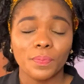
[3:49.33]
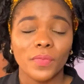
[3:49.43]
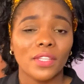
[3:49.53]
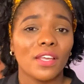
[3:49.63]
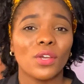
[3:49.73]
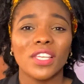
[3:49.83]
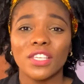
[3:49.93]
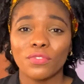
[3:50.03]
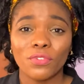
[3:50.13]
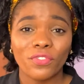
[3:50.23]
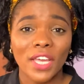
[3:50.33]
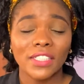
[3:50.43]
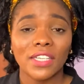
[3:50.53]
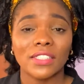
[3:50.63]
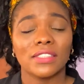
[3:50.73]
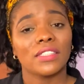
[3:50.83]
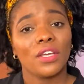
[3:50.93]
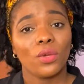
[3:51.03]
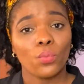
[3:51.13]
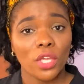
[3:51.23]
Now, if you find that
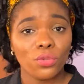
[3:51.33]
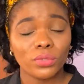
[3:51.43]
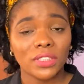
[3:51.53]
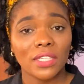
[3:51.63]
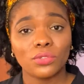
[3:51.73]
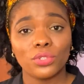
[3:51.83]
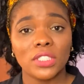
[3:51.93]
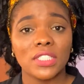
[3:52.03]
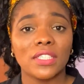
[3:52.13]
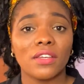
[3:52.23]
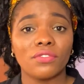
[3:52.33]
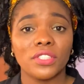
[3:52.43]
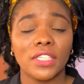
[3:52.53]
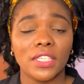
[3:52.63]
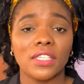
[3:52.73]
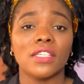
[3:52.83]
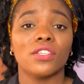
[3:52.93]
when you start using it every day,